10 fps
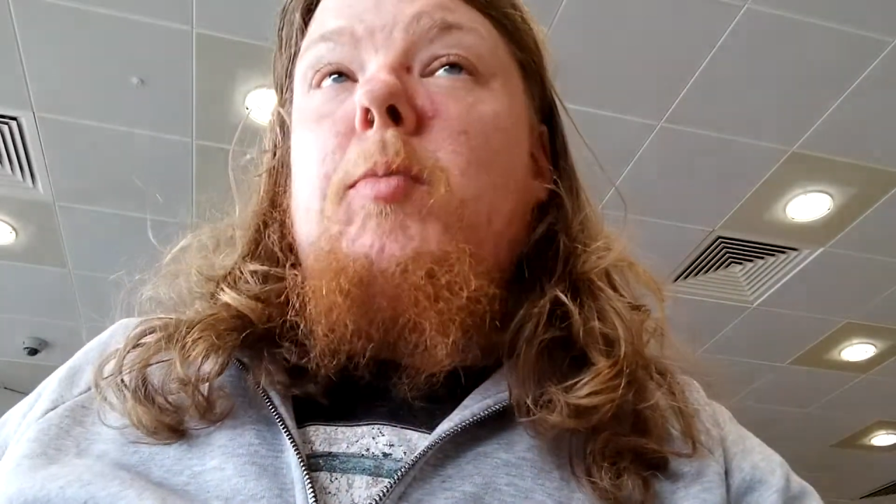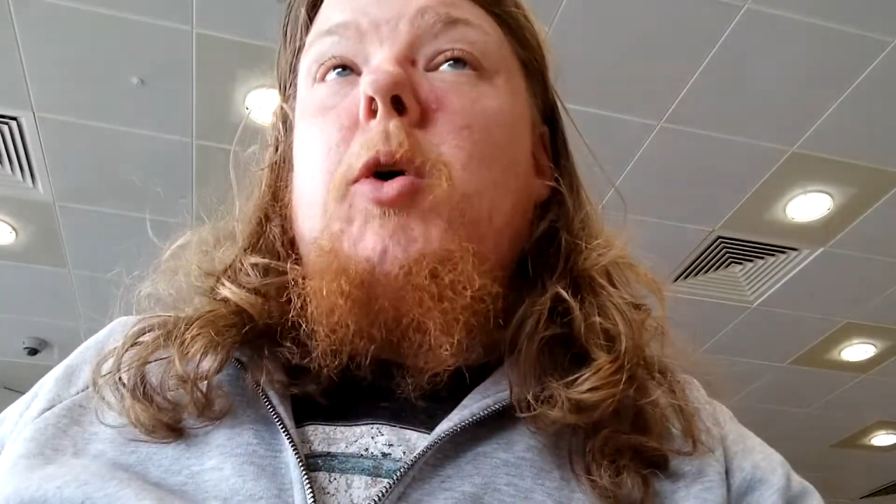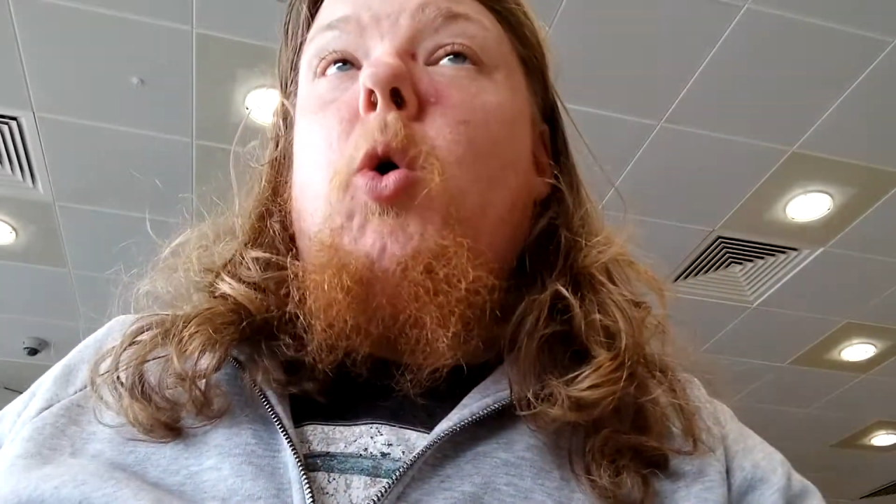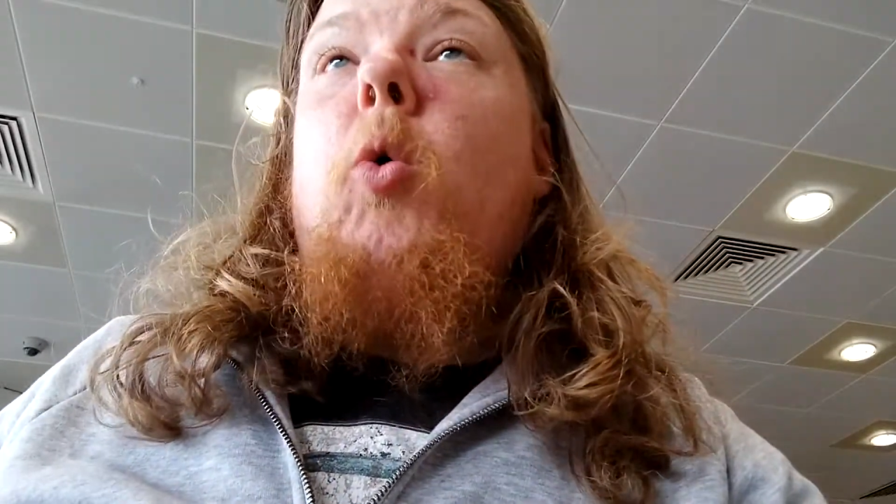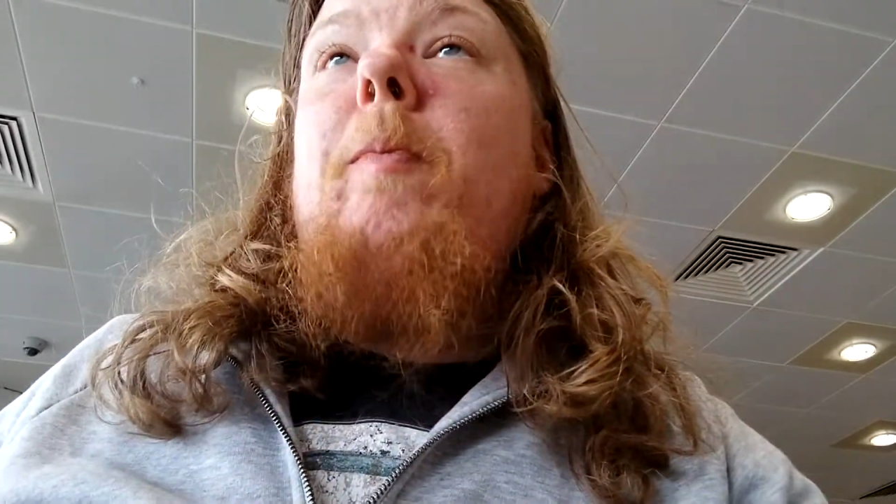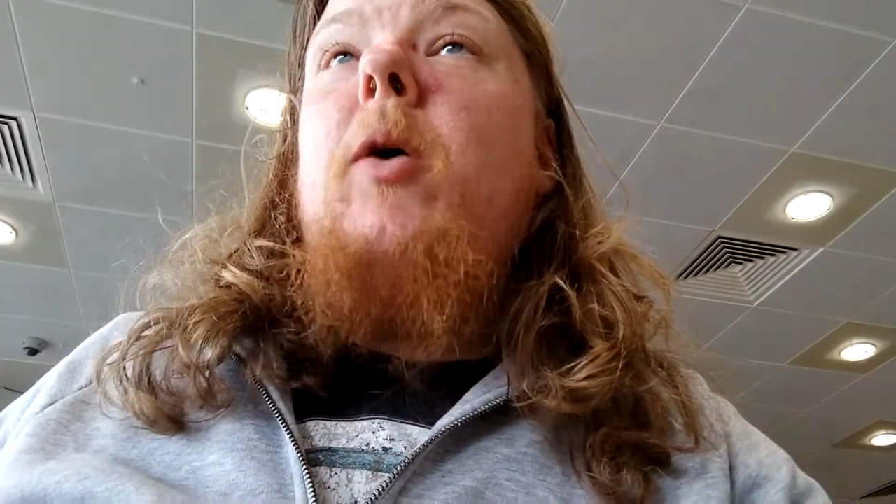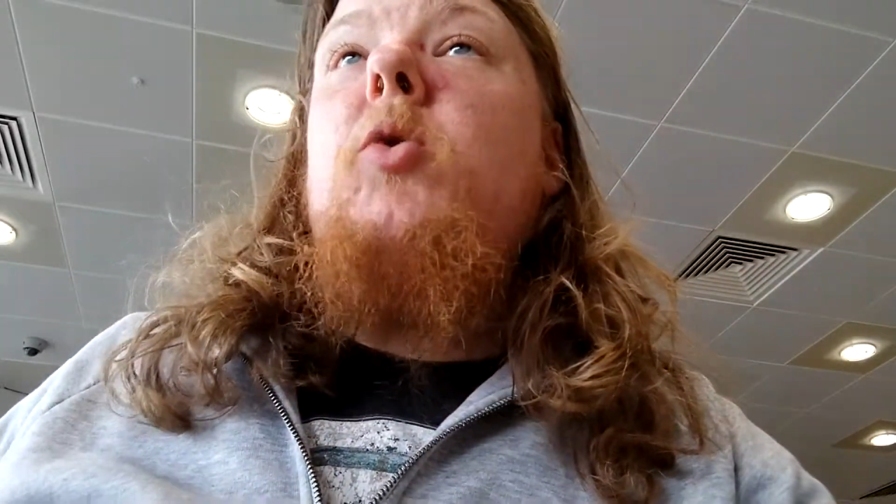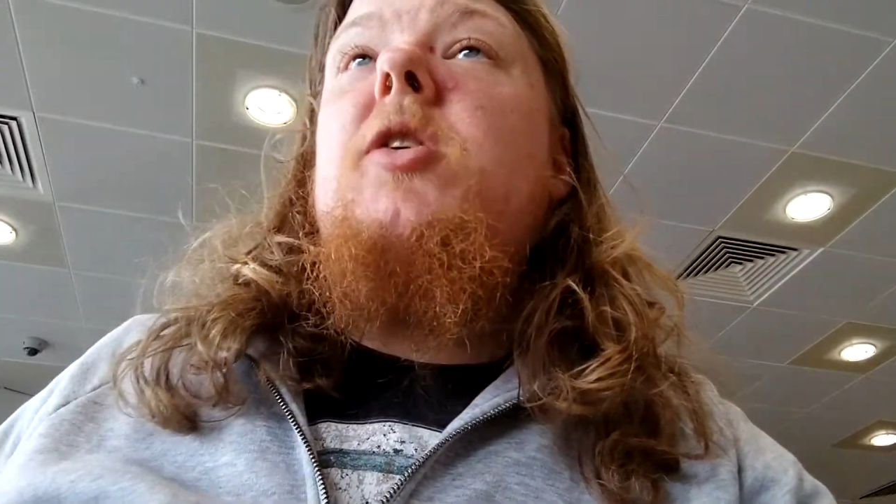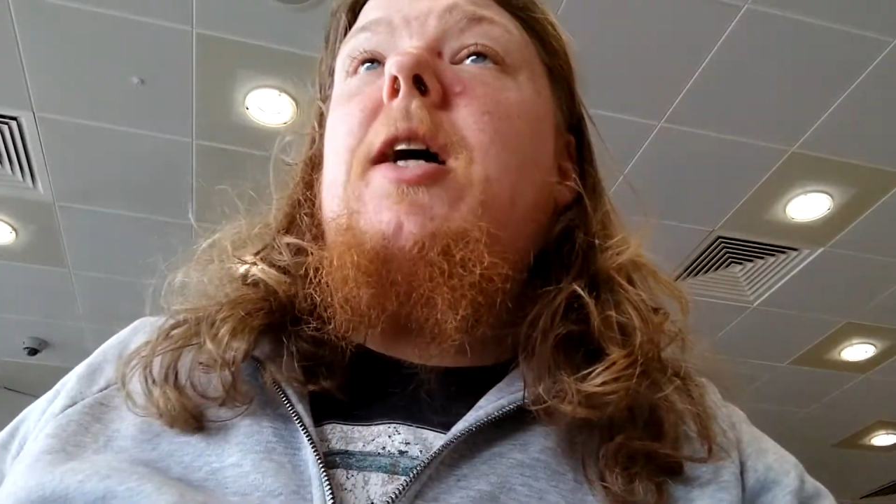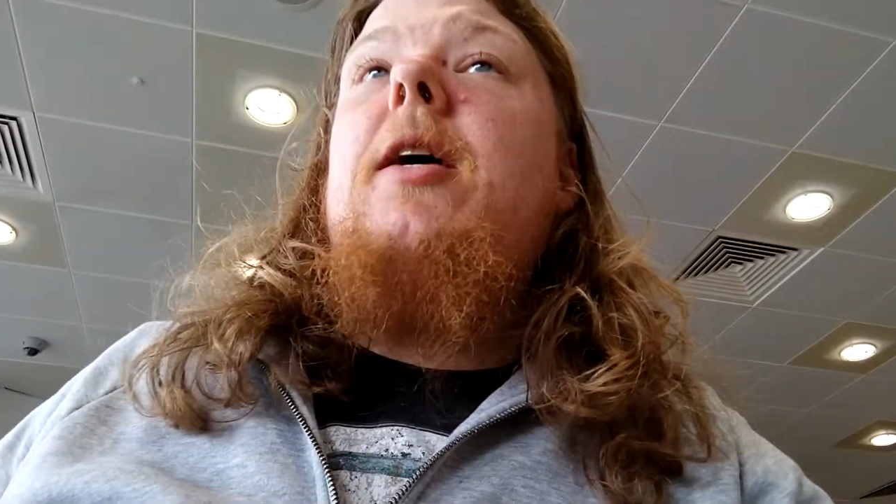I'm
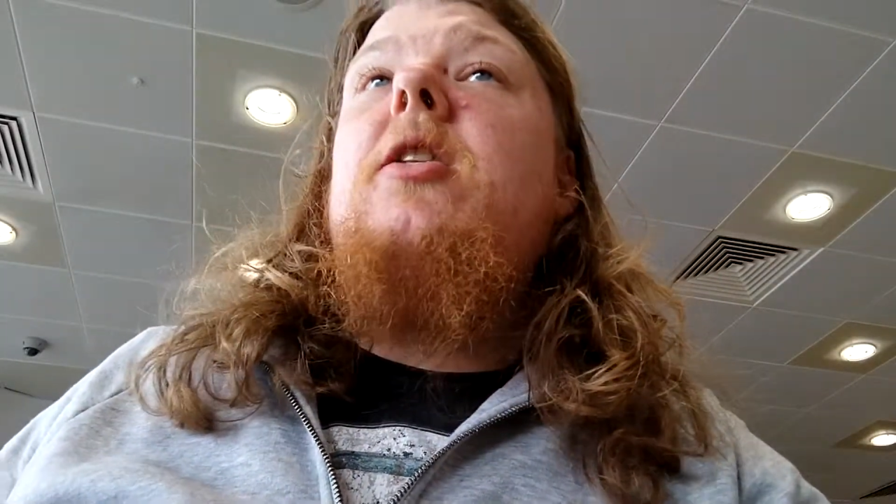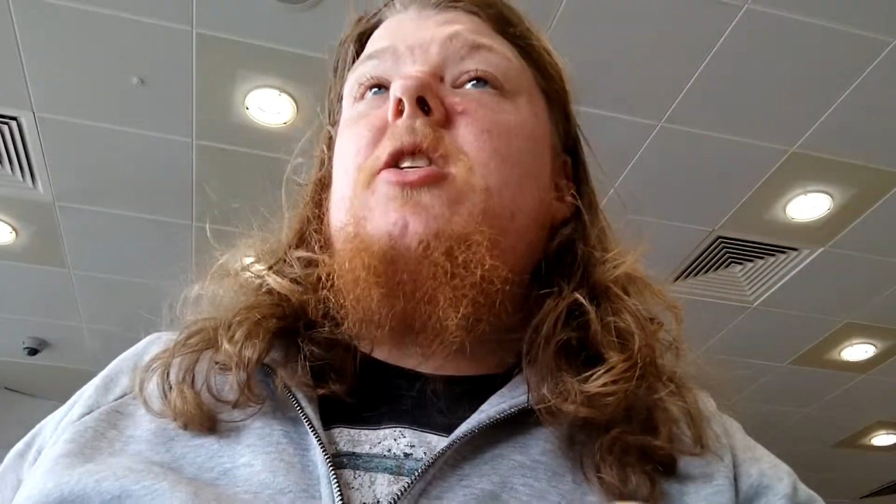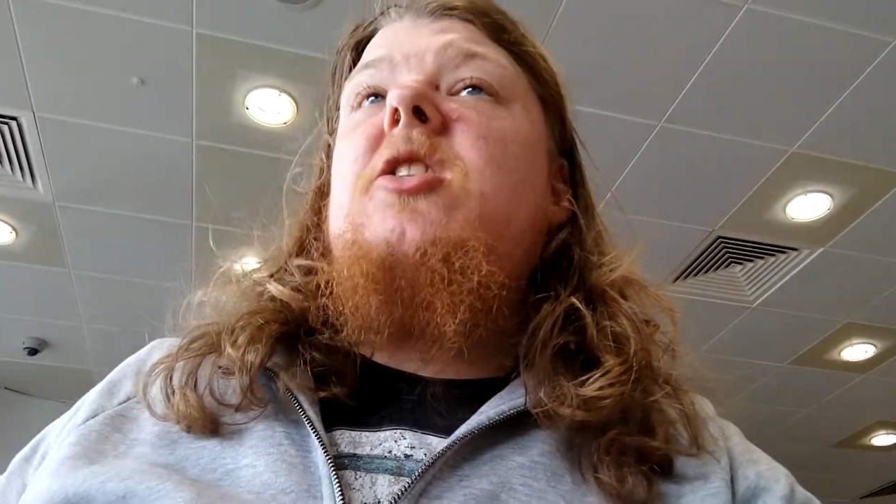almost at